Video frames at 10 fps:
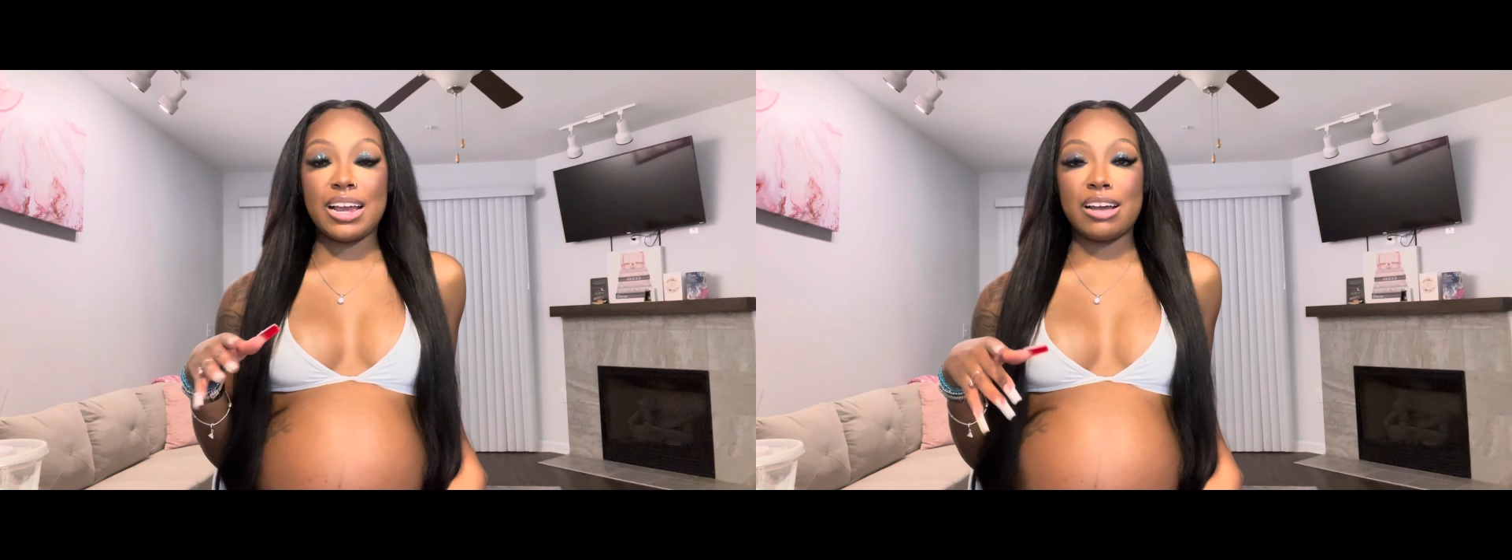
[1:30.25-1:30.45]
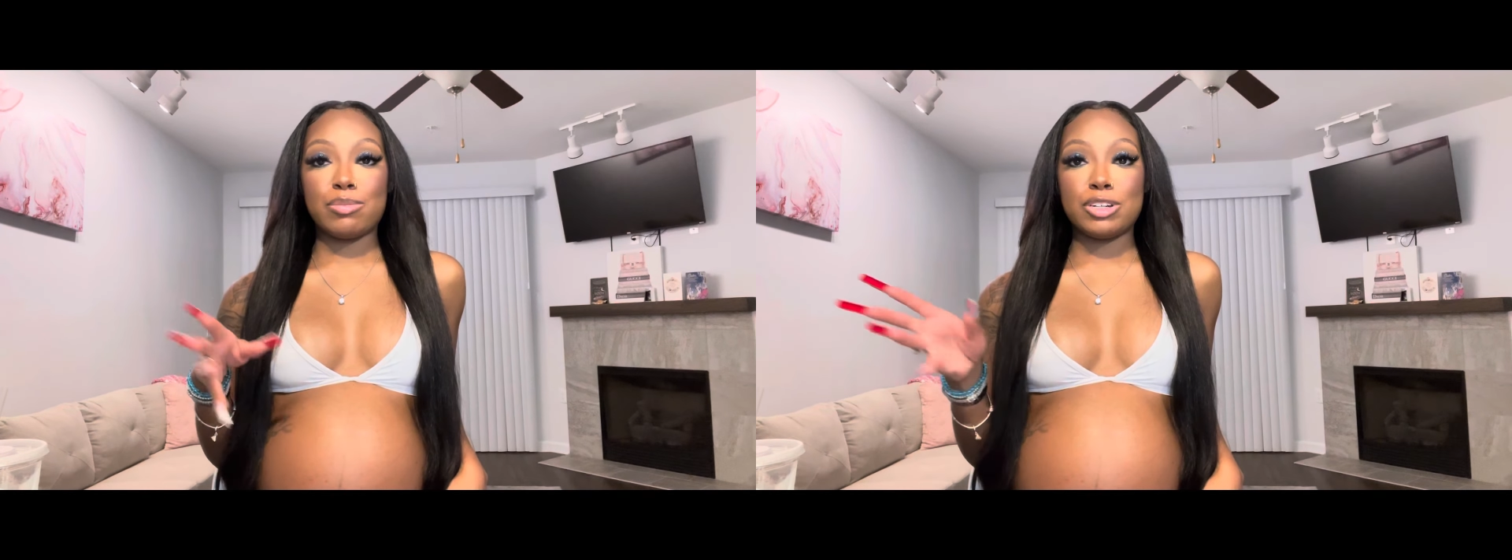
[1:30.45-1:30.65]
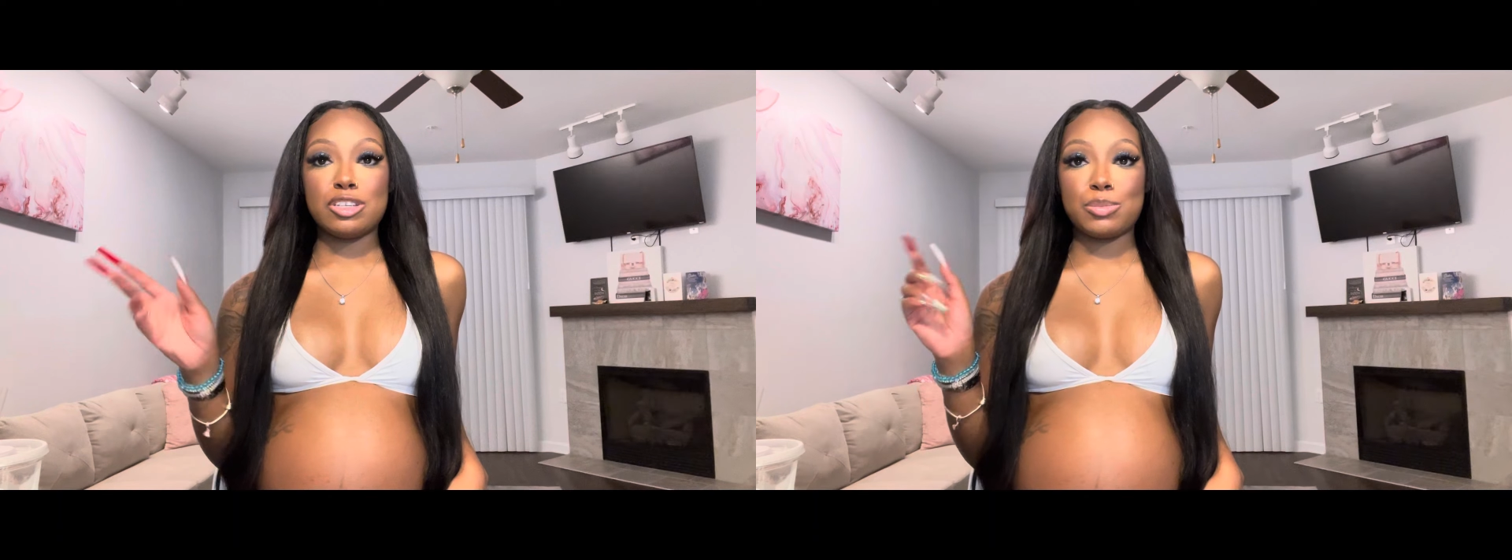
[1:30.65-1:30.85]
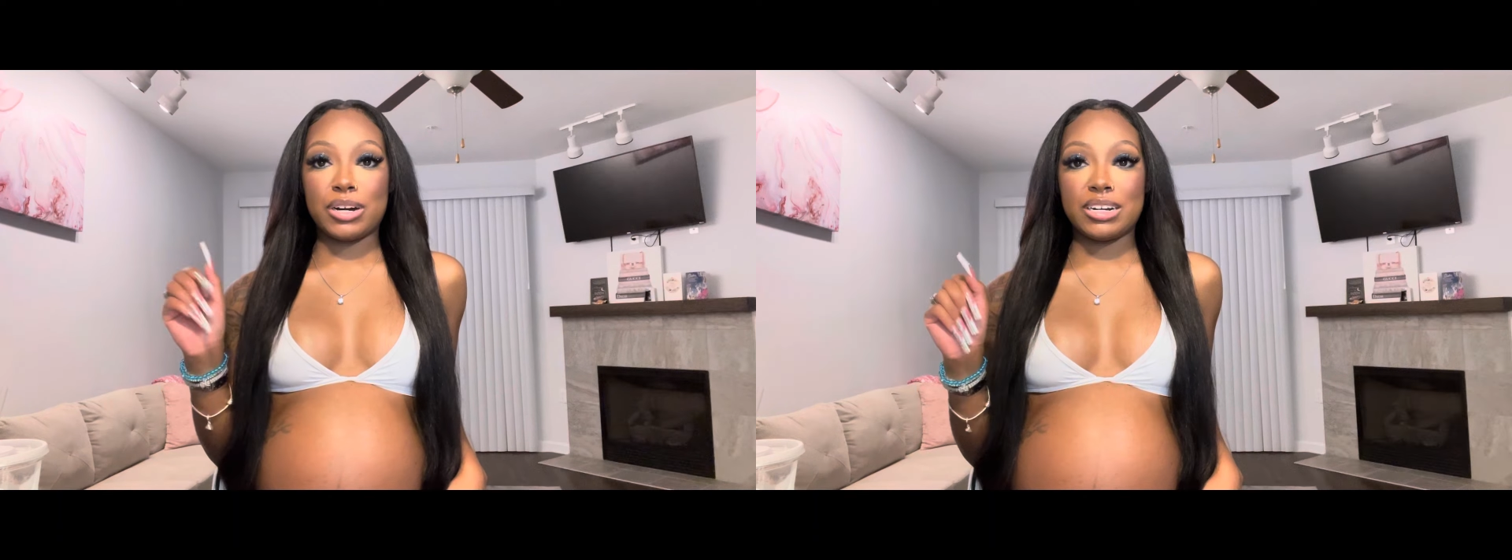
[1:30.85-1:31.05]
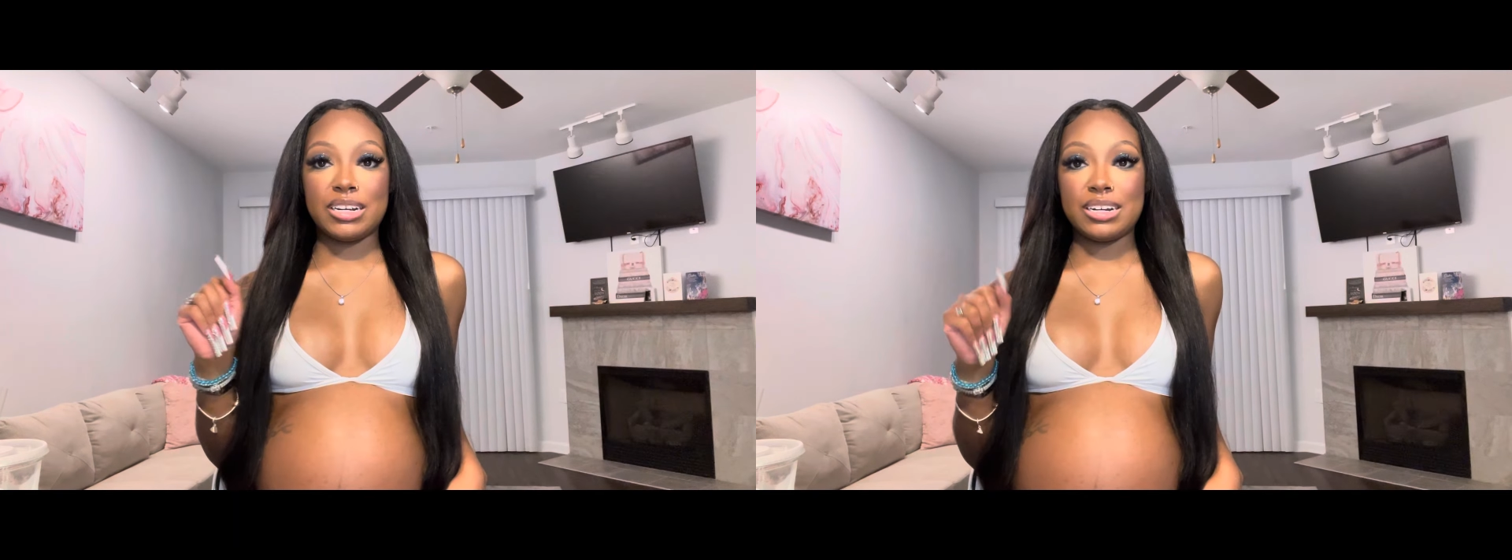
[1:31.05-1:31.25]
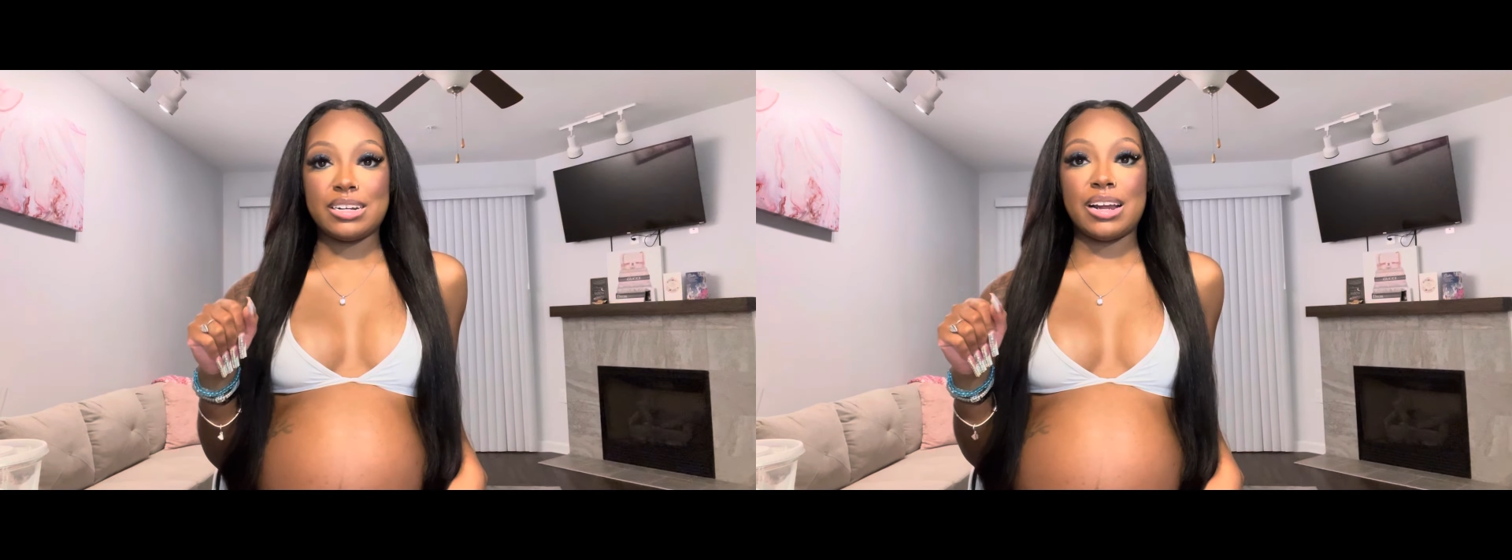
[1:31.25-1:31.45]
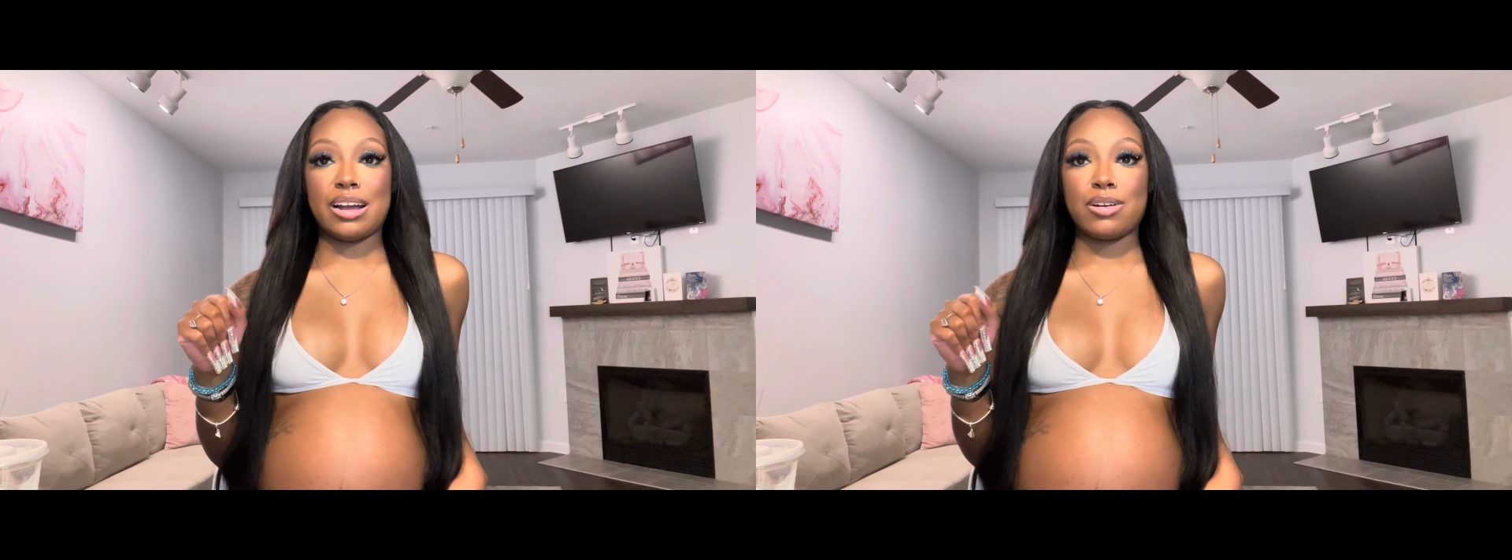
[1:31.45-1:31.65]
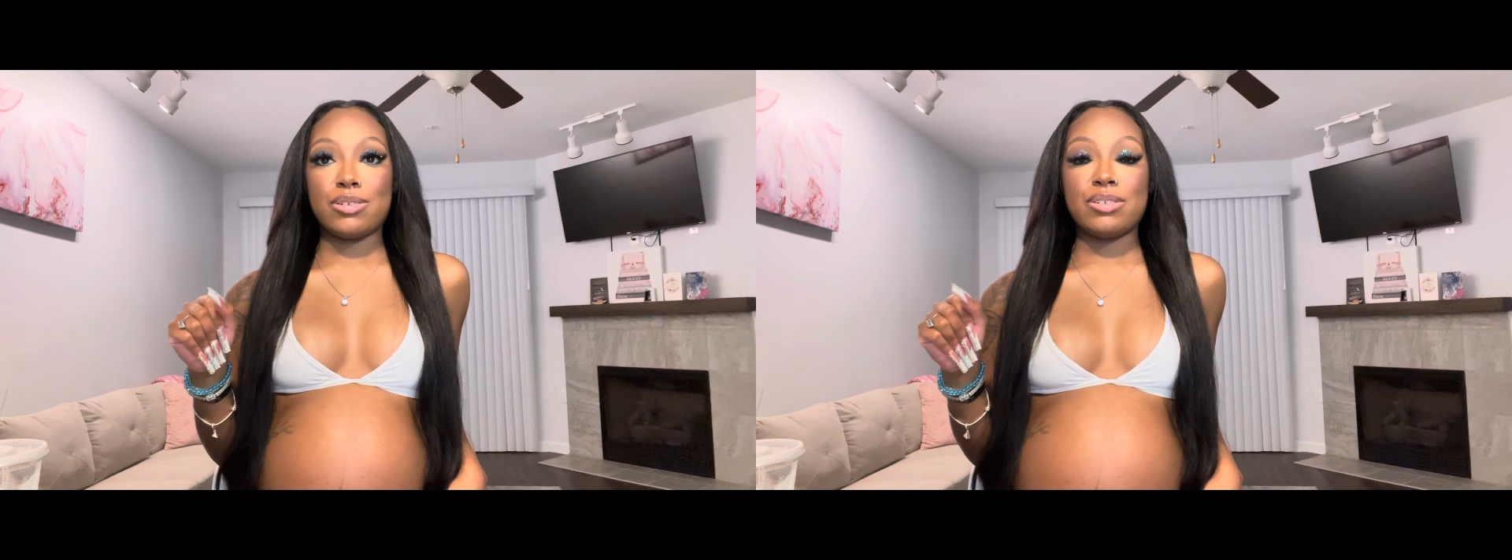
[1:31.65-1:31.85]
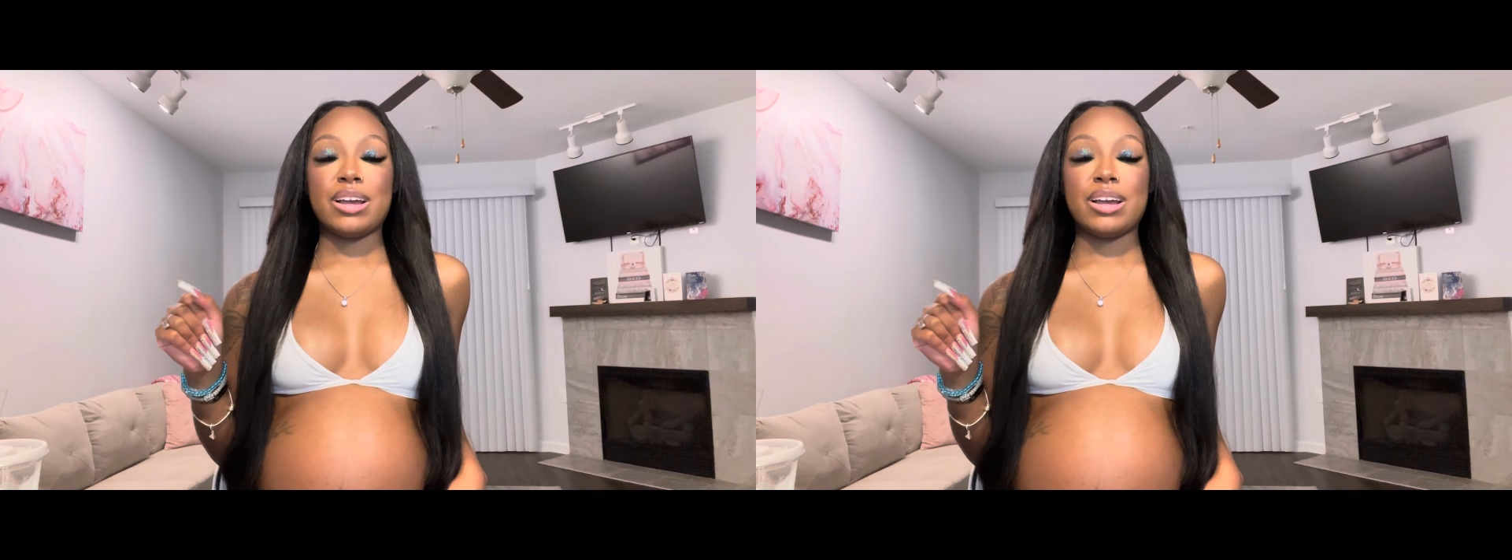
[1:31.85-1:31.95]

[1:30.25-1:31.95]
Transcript: half months pregnant now,